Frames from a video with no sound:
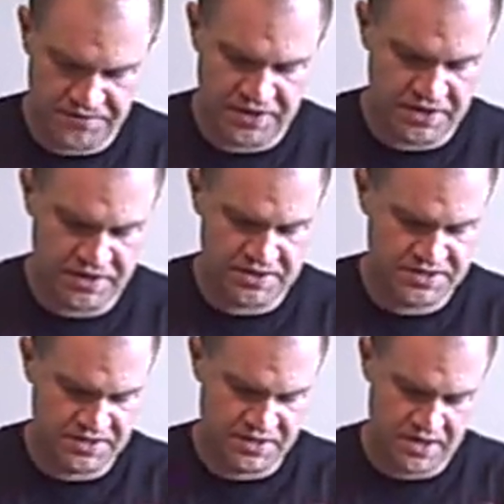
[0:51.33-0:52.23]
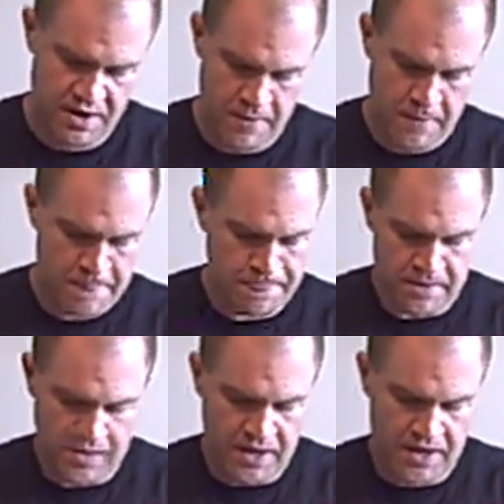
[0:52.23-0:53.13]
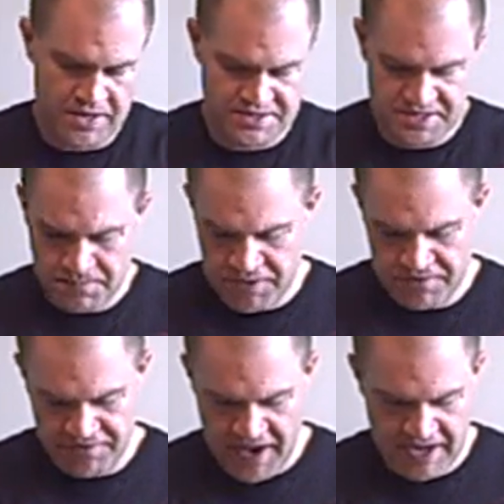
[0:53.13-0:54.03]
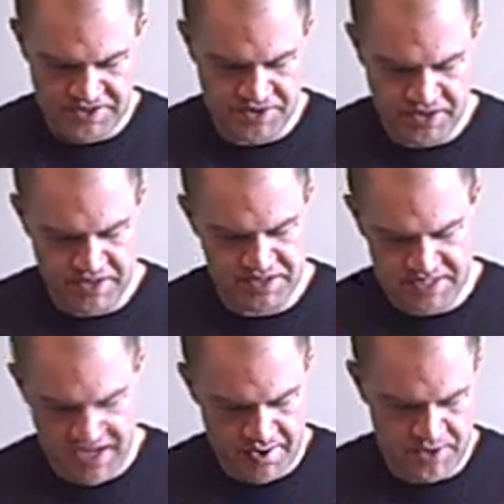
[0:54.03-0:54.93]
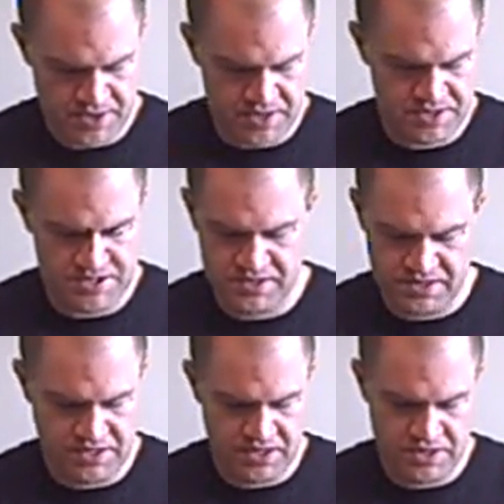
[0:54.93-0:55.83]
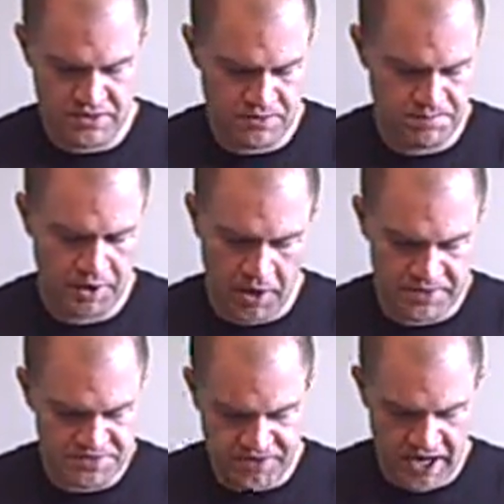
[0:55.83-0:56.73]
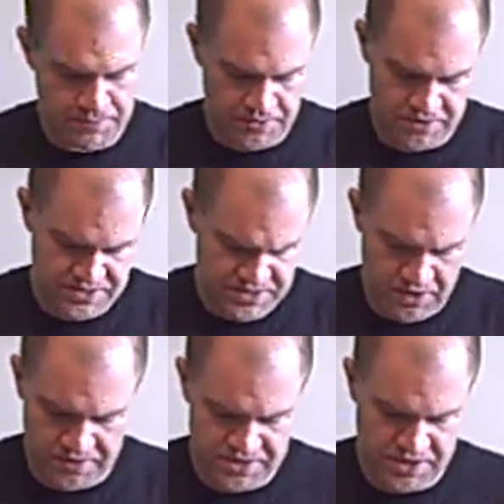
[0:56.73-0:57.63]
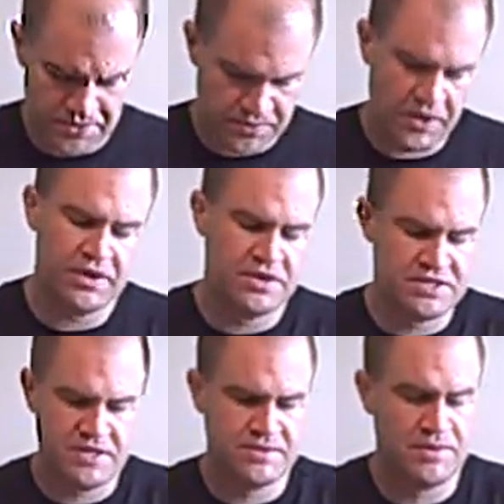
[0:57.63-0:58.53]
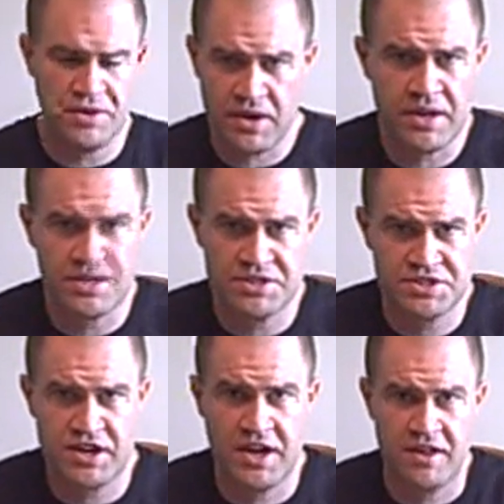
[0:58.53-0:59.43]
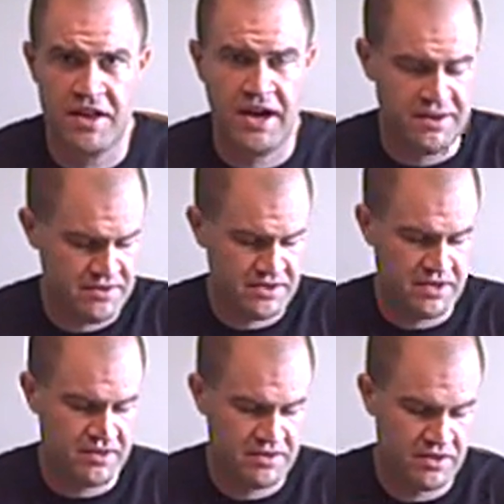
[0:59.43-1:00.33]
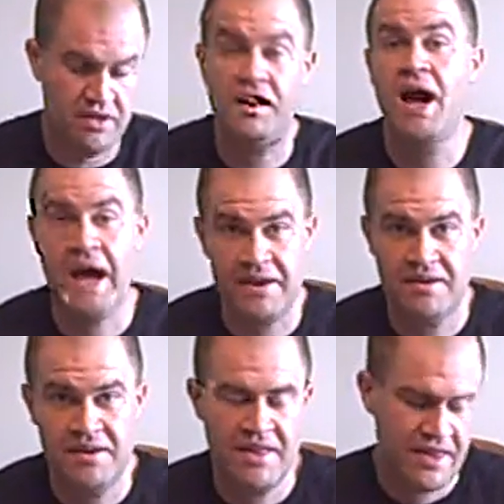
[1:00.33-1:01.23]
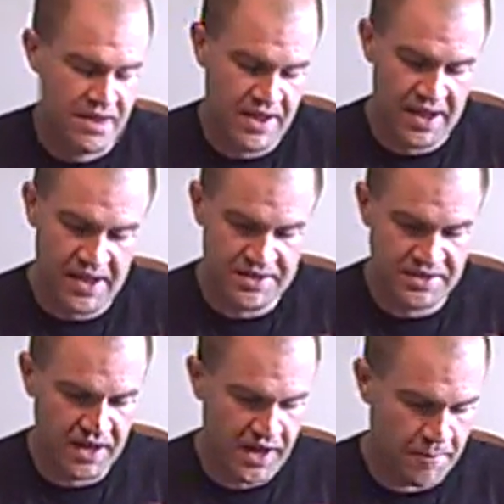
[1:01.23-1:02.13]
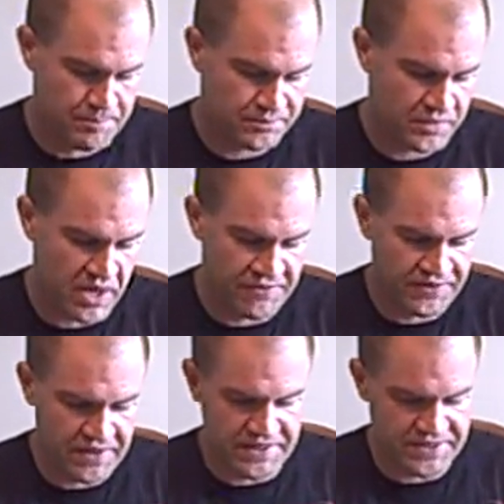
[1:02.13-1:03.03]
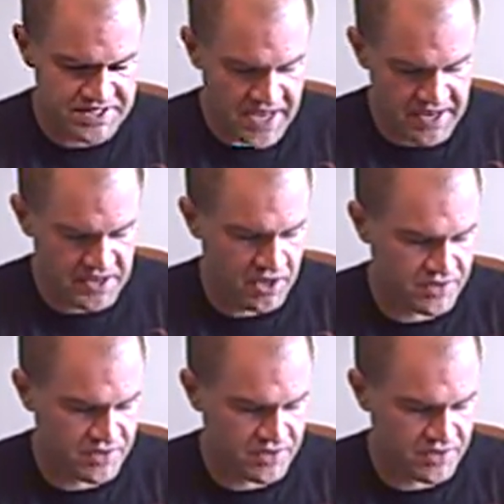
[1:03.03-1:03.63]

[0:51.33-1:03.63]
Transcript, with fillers: know, Fierce and uh, CP Factory and Damage and, you know, Palm Beach Vipers and all these other really good teams, I mean, you're going to get shot a lot, okay? A lot. And, um, I found that the tank